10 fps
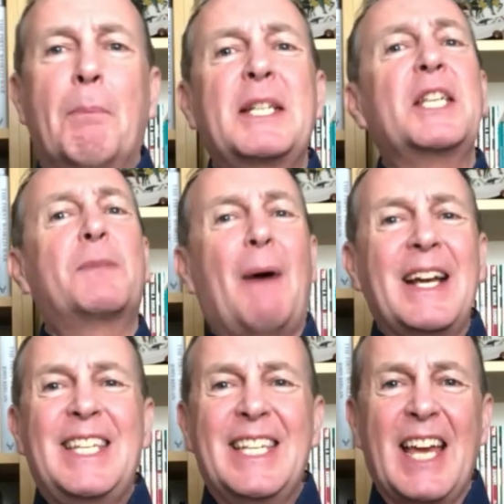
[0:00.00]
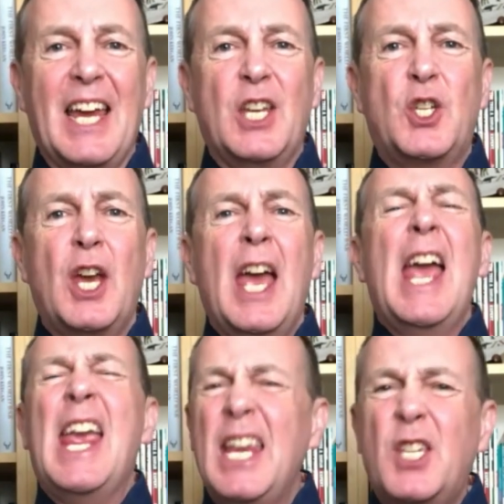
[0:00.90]
But despite his age,
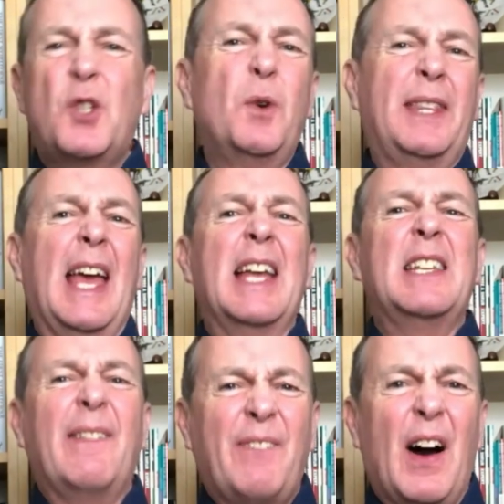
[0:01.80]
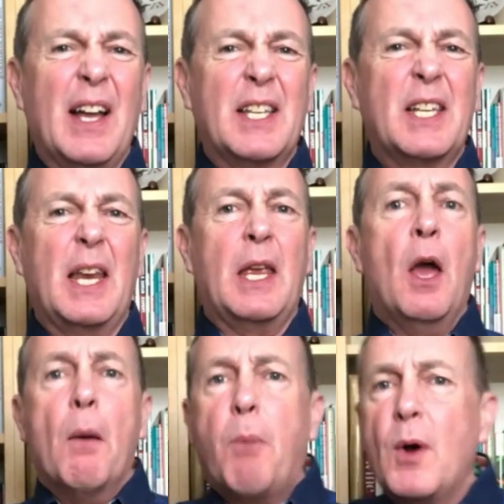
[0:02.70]
he stood there defiantly,
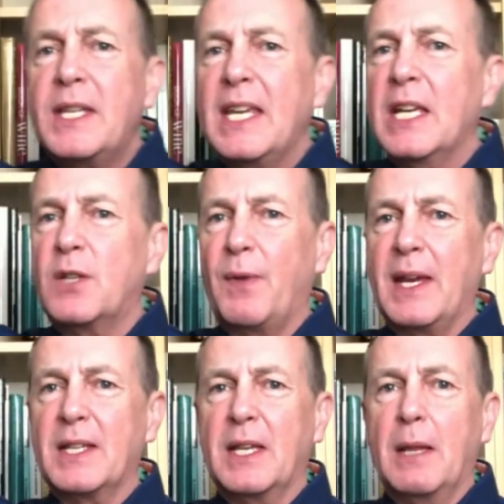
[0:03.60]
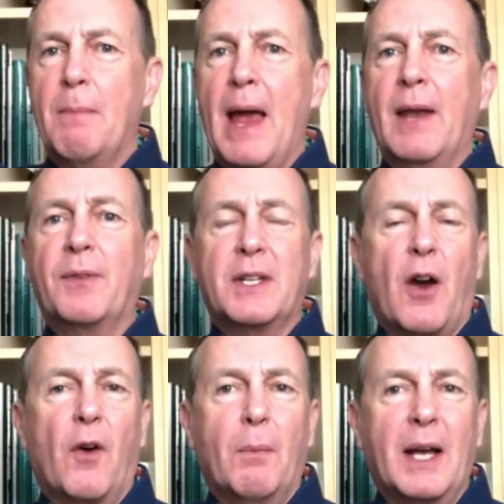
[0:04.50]
pointing his fingers at the men of the
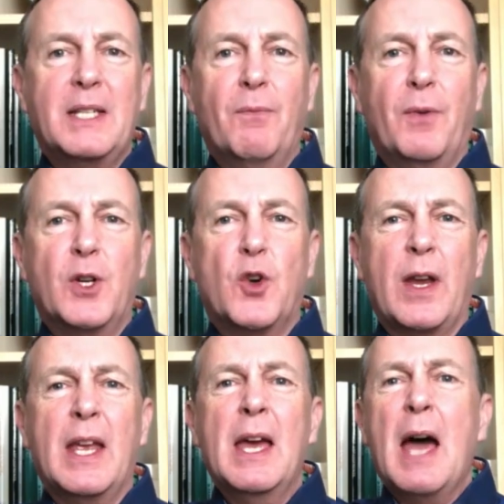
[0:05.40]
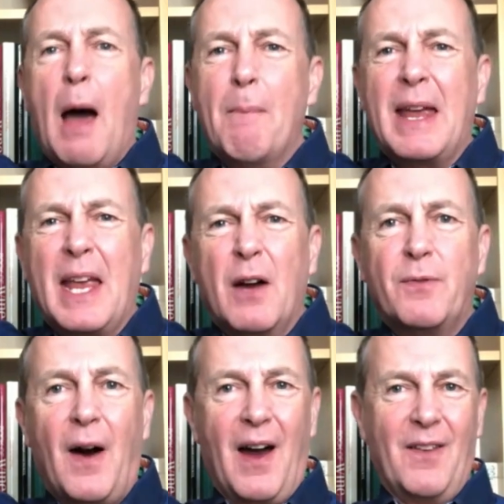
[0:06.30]
Durham Light Infantry and making a
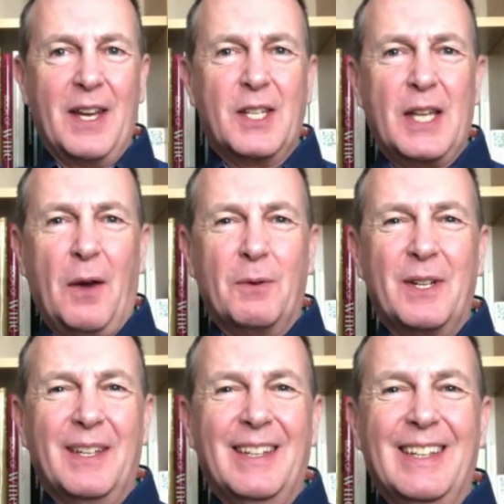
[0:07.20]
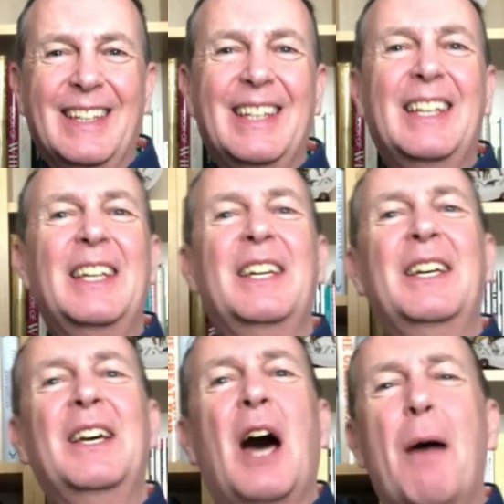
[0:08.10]
firing sound.
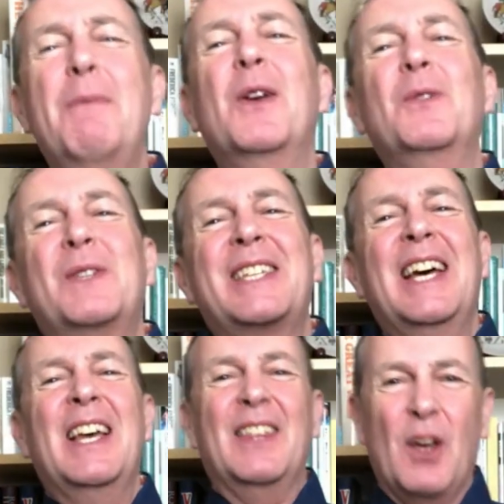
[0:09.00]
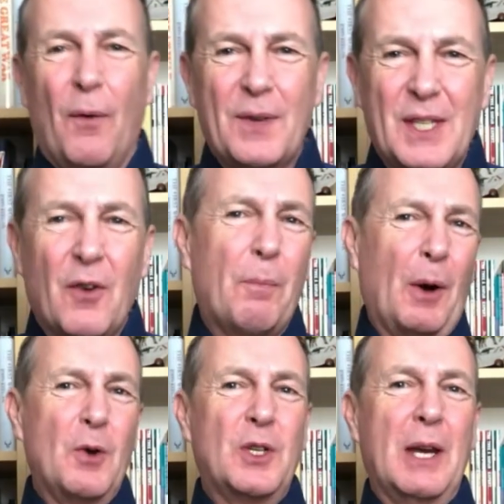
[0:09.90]
Amused, the officer
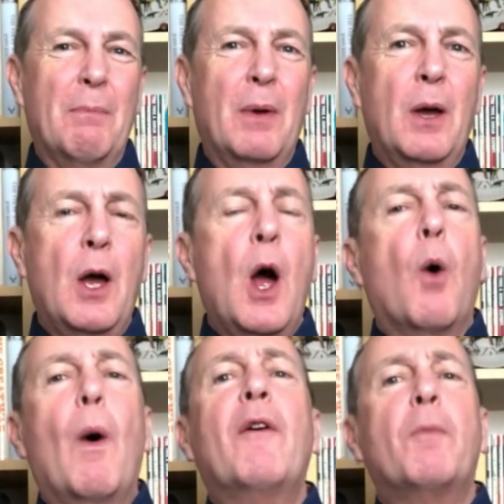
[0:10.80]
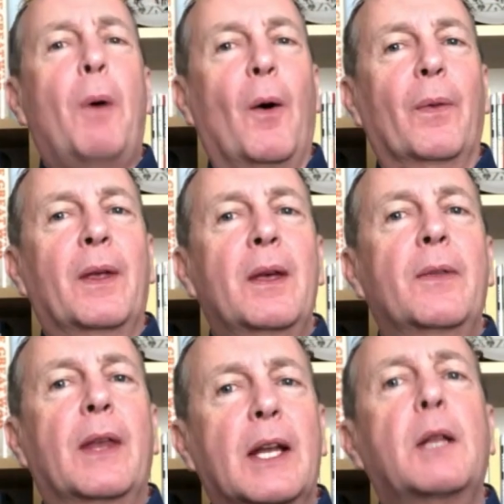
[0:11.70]
approached him, whereupon
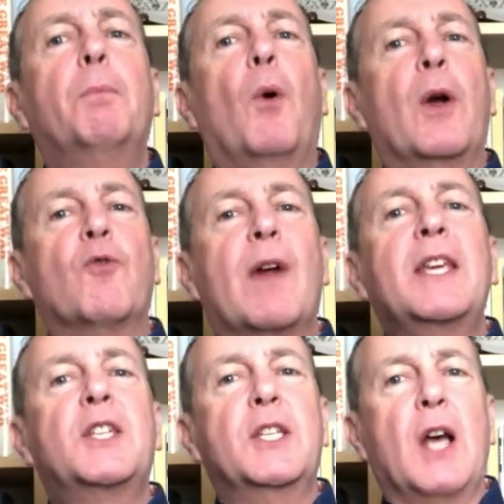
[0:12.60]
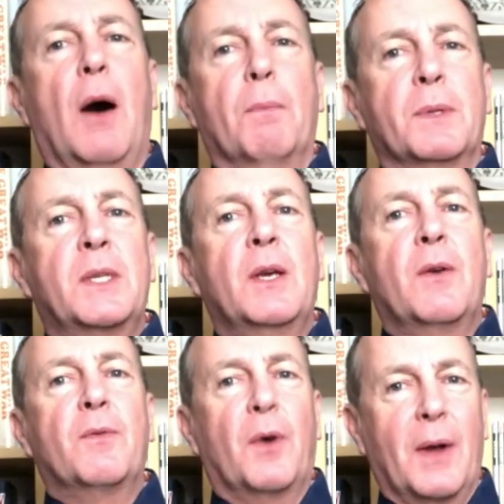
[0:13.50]
the little boy raised his arms
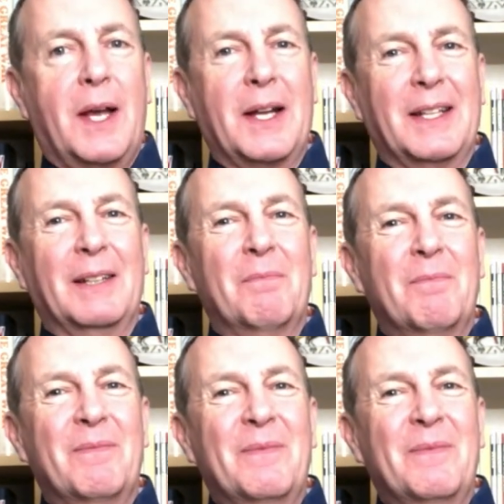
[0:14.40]
for a cuddle.